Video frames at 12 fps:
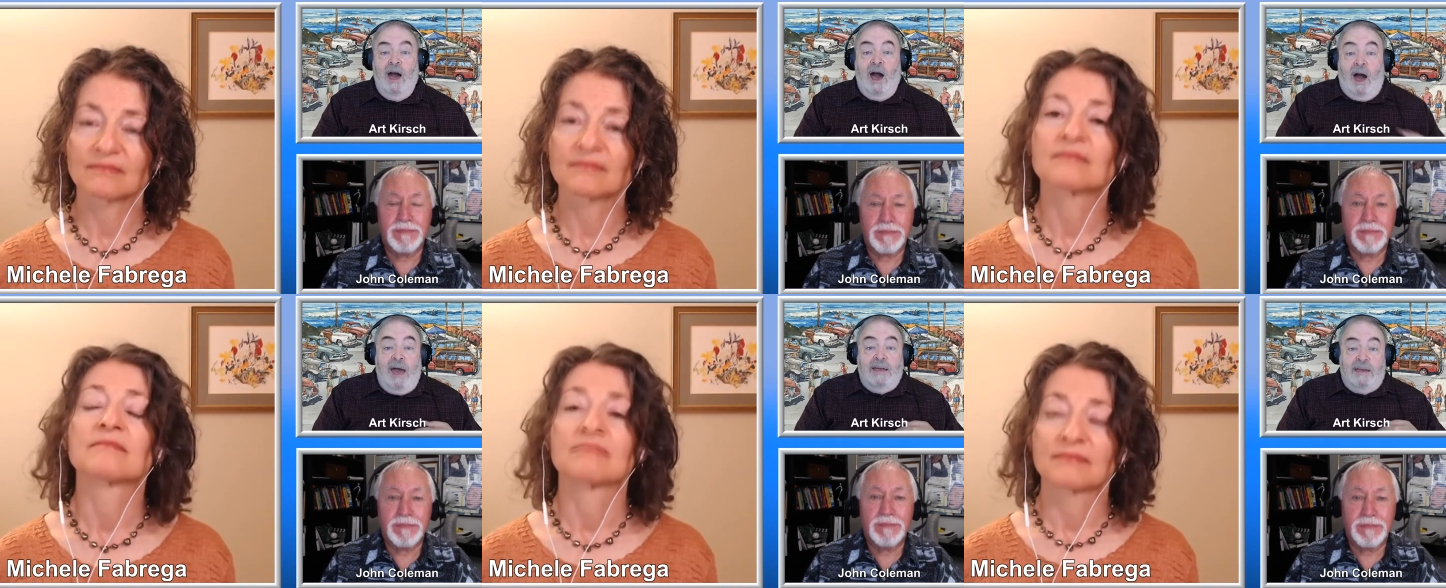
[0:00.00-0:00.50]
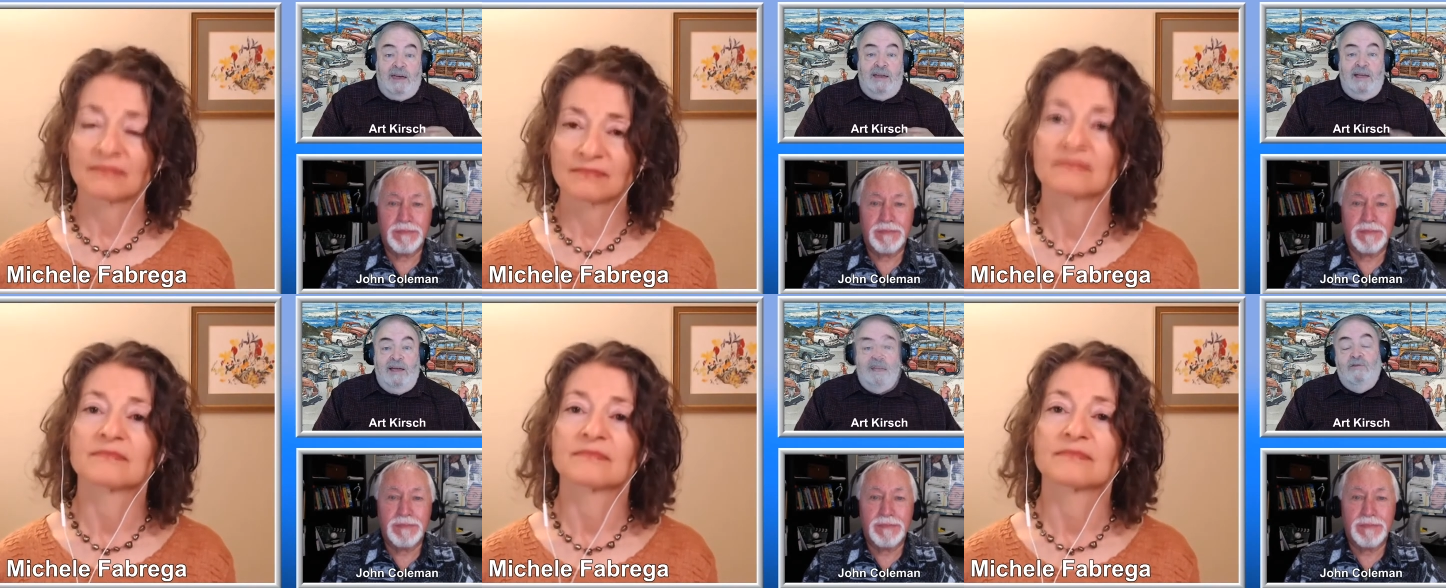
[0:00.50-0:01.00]
Speaker 1: I can't
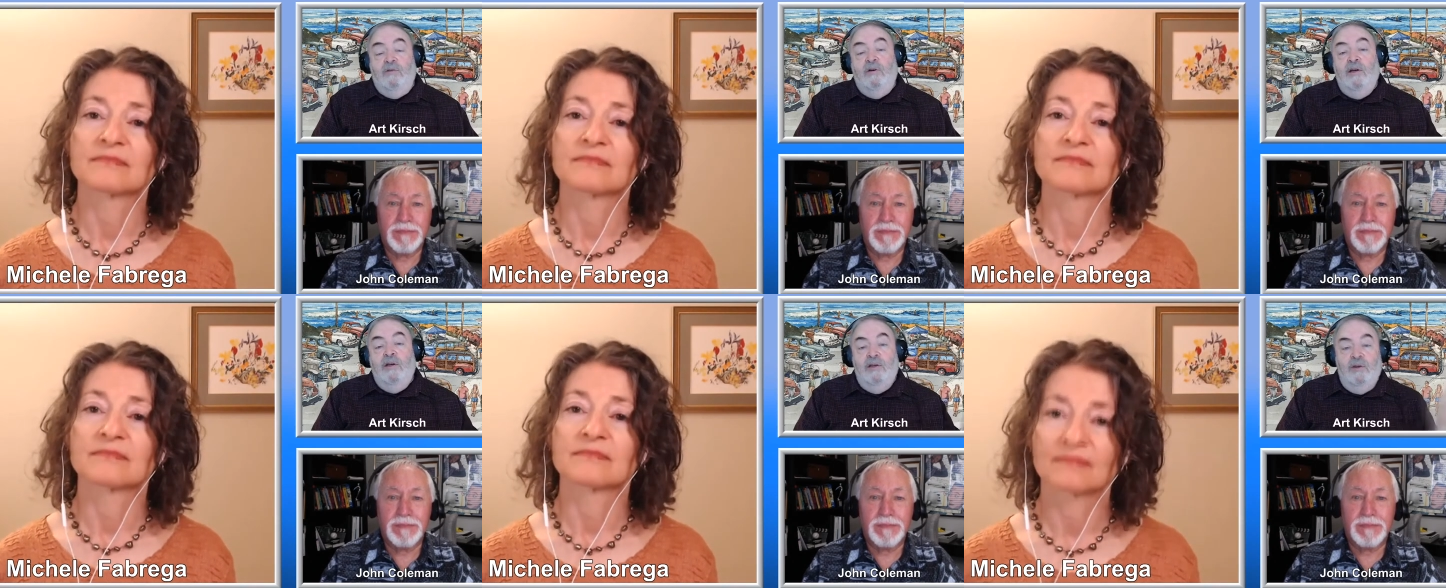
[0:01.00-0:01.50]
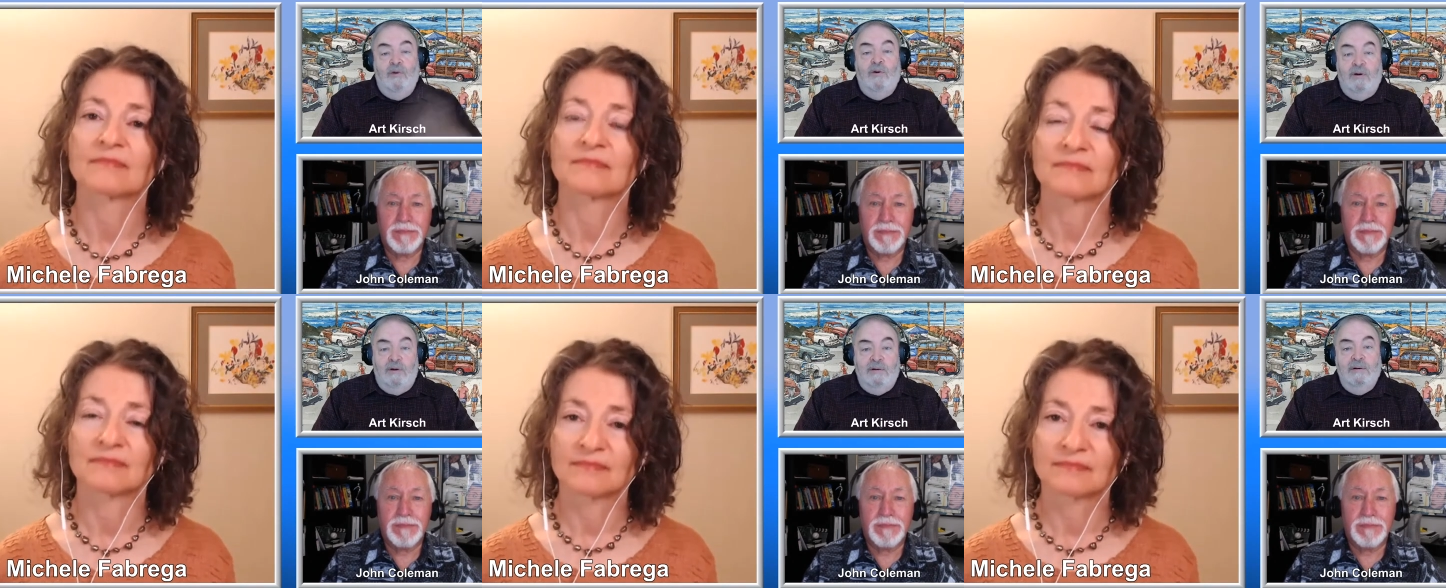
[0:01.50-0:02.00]
handle
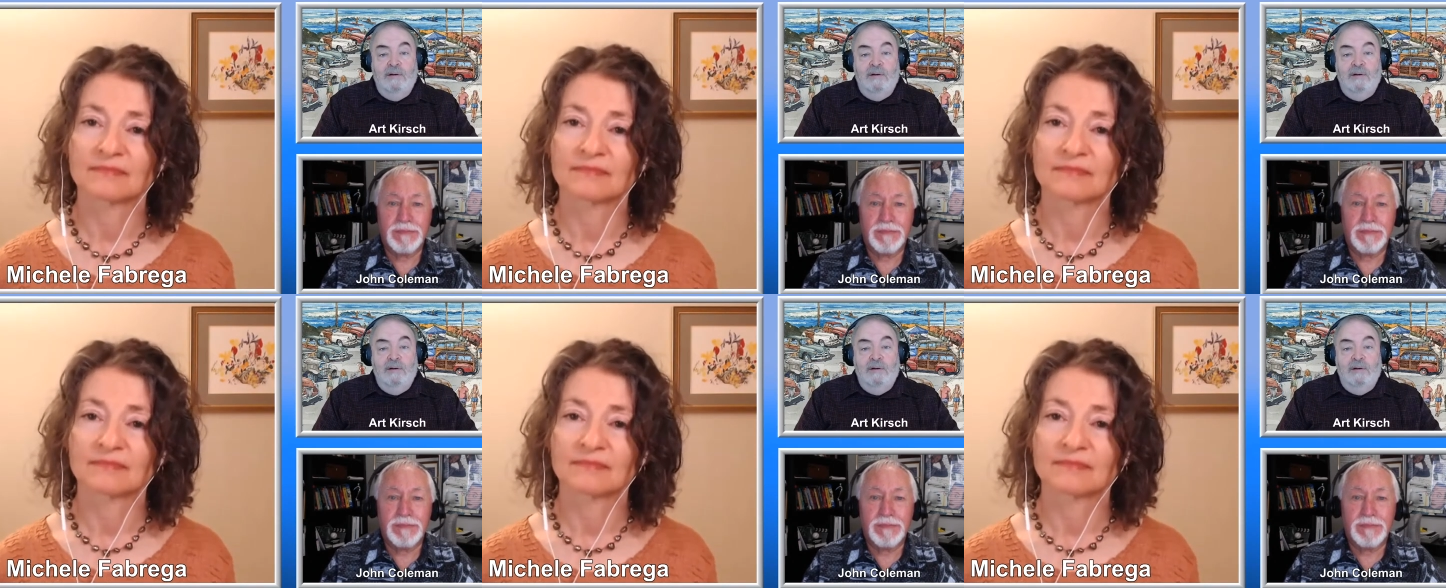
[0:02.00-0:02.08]
your